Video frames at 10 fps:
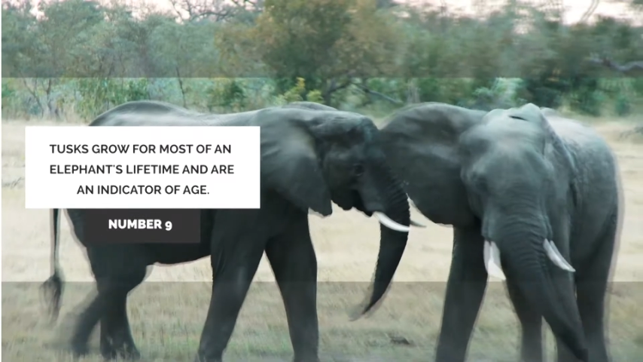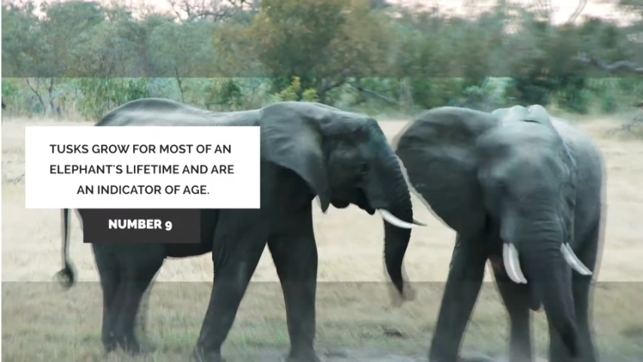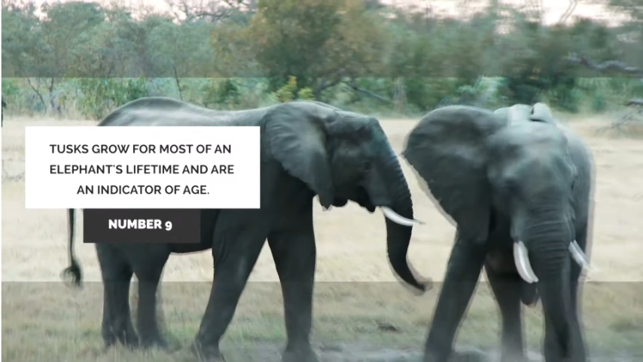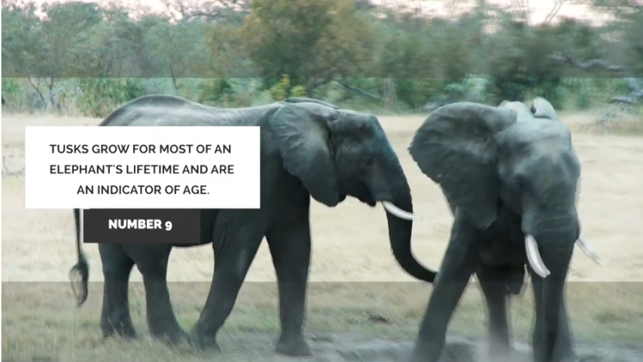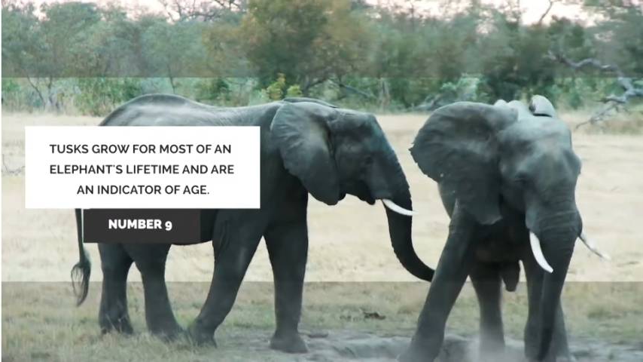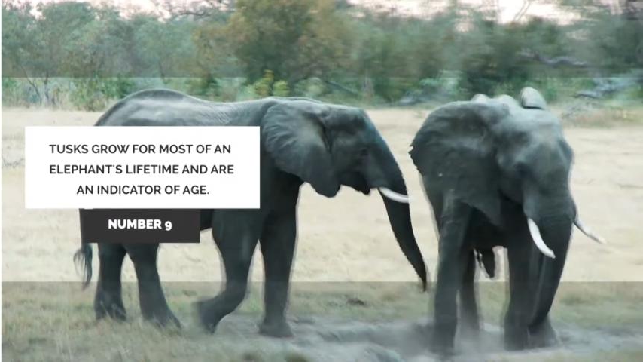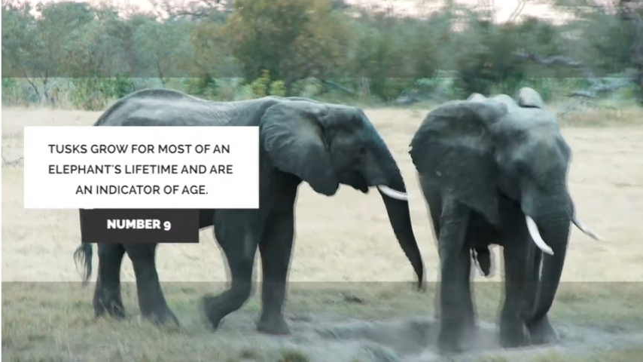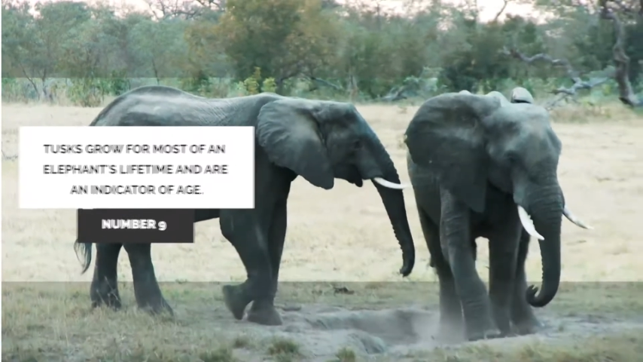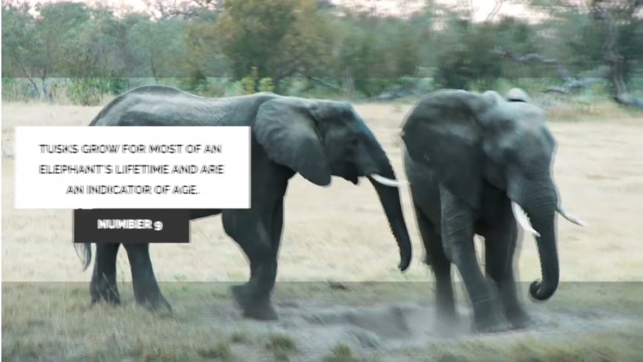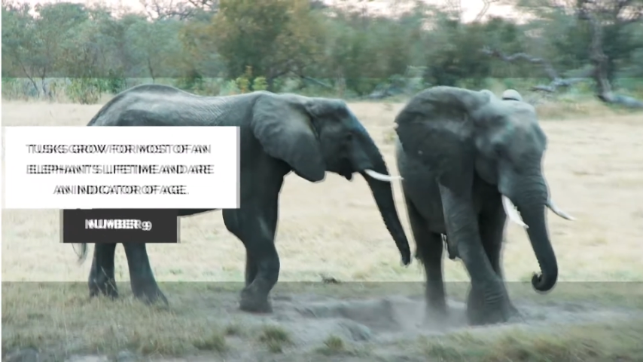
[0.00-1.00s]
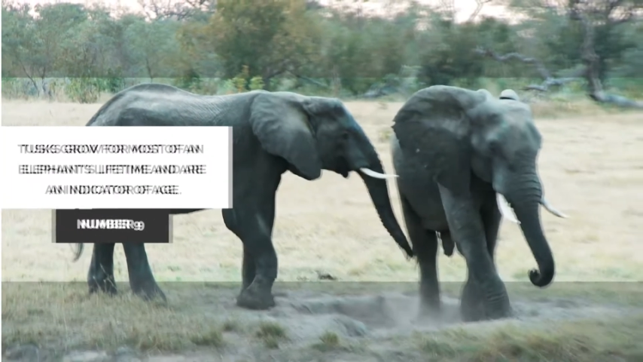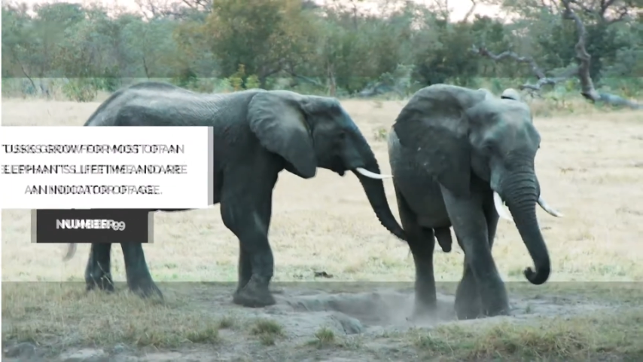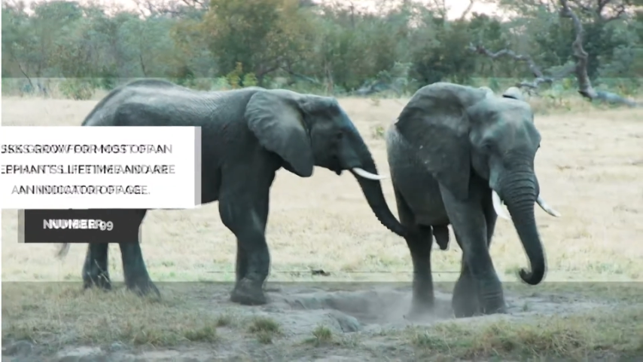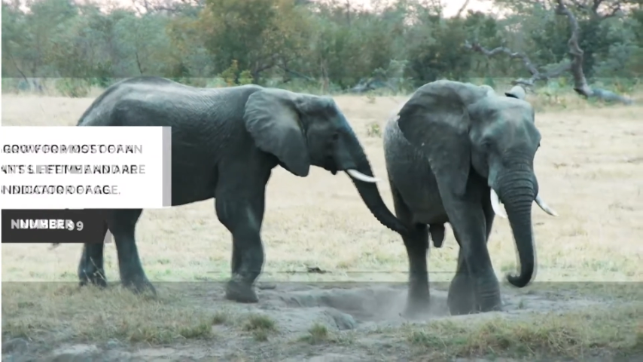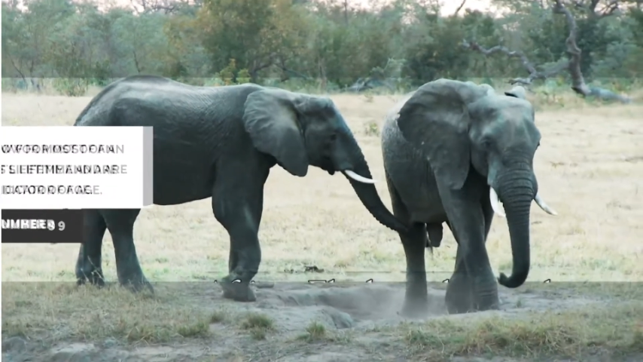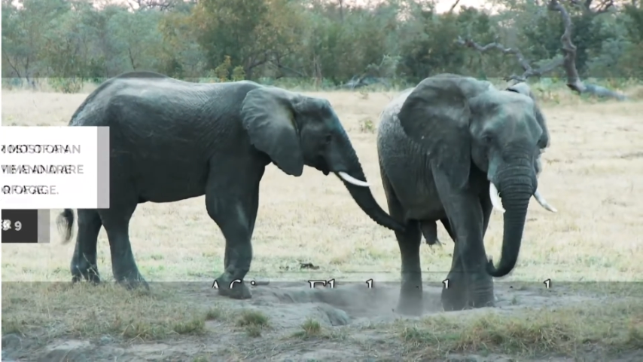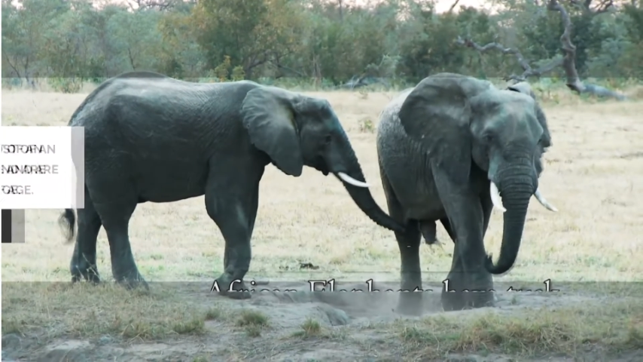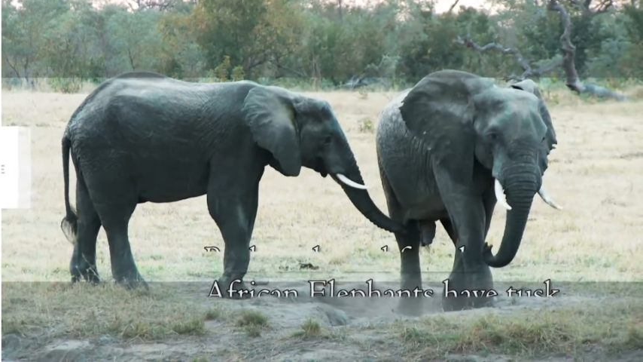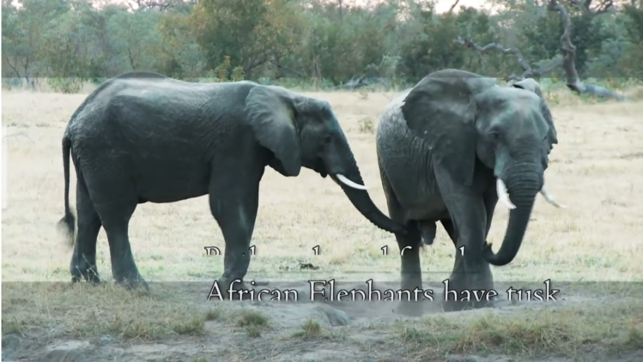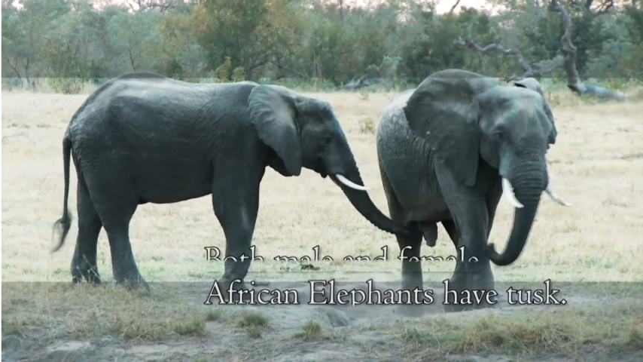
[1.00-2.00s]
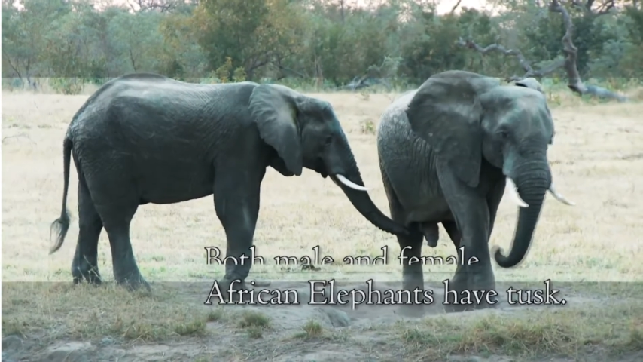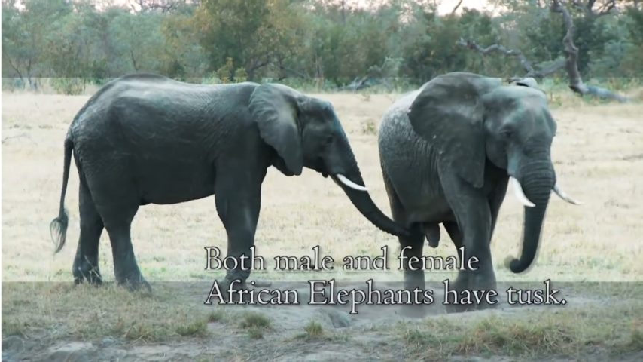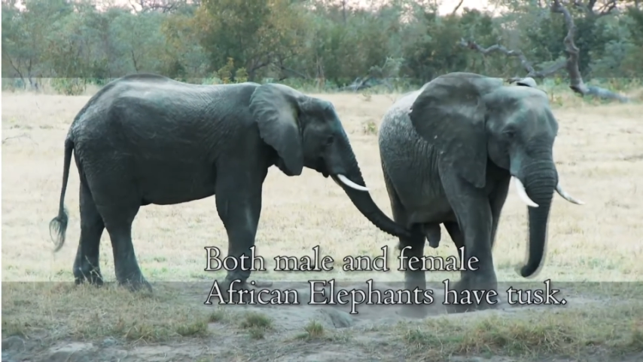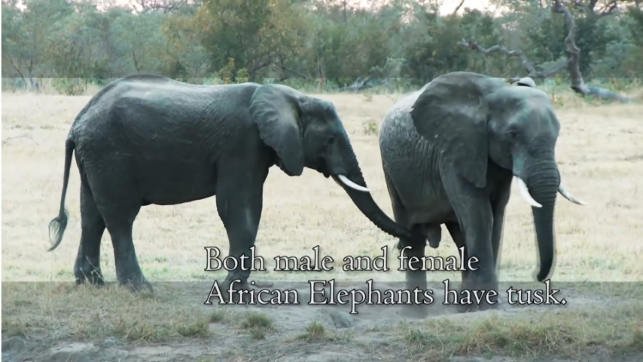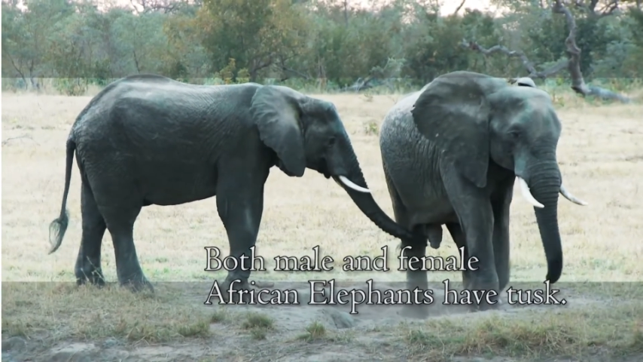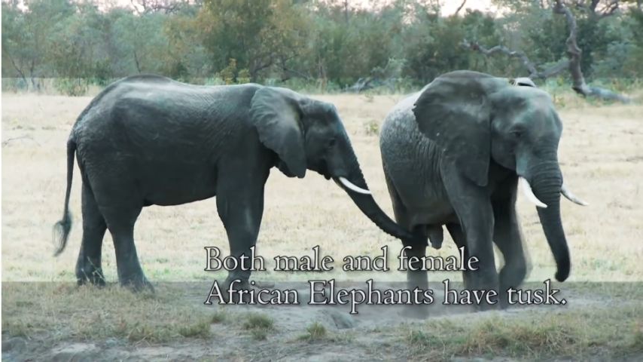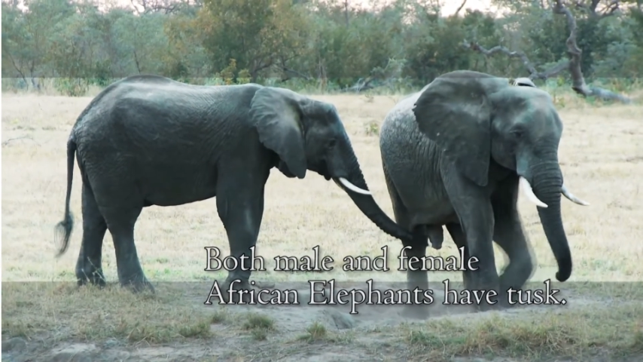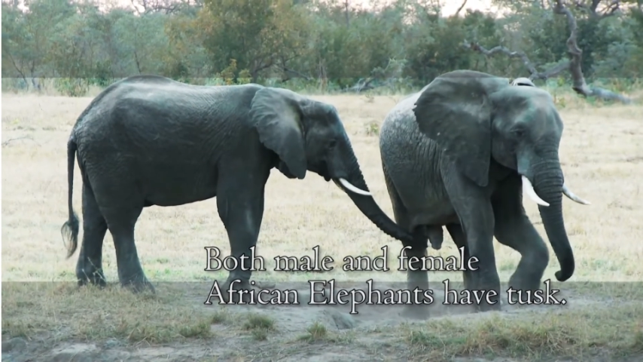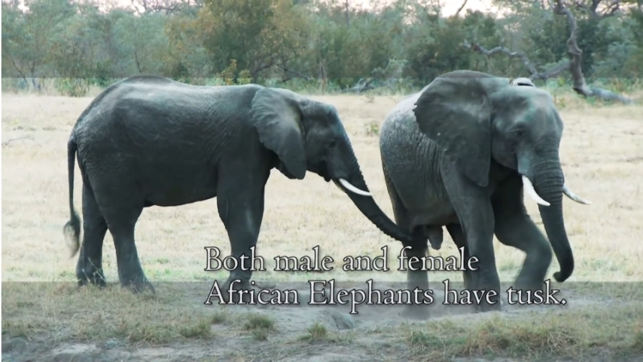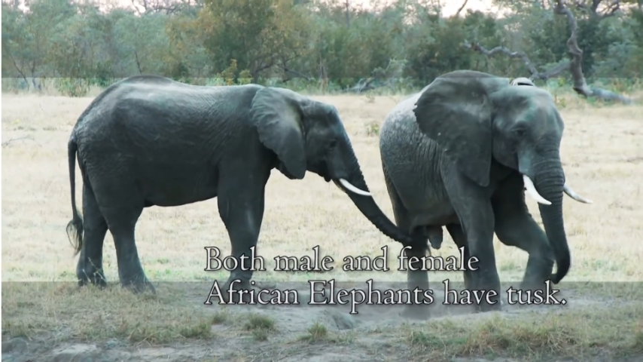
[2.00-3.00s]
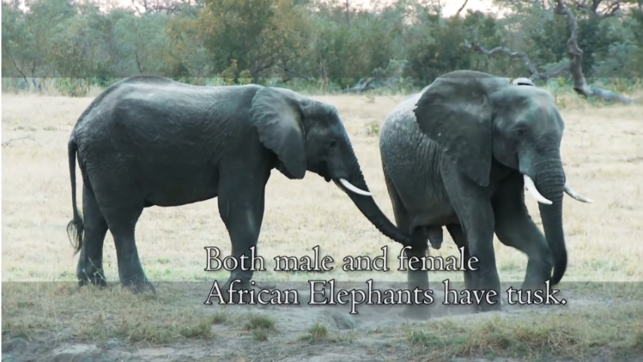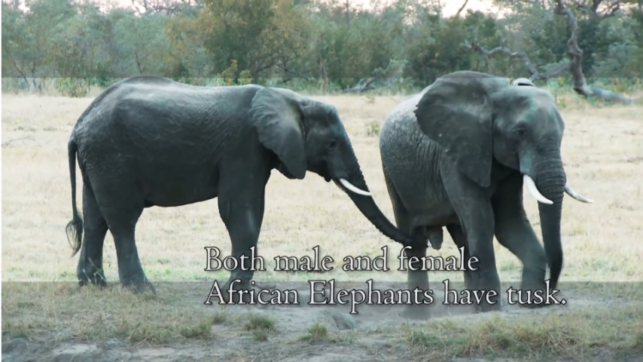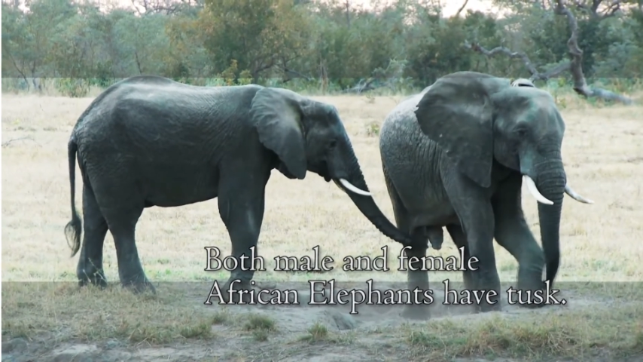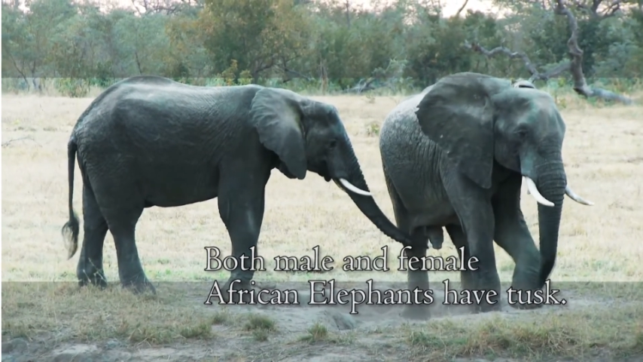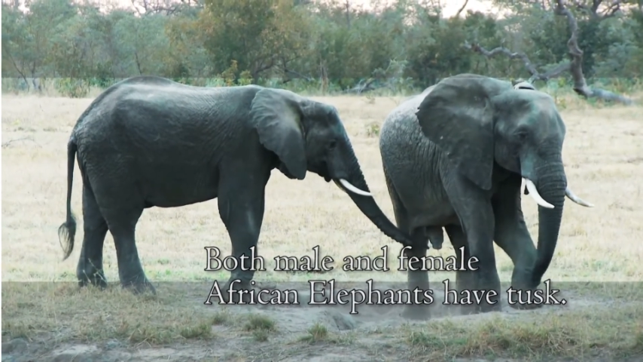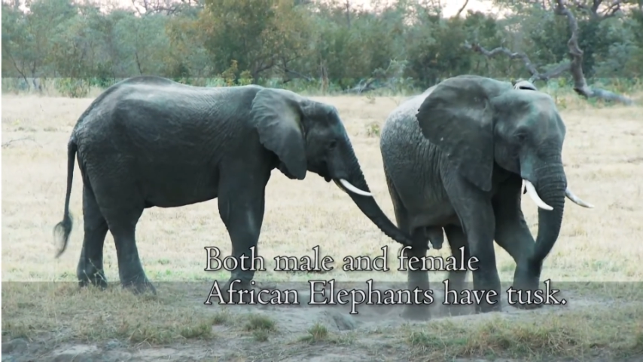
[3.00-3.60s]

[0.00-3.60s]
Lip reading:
No face is visible, so there are no lips to read.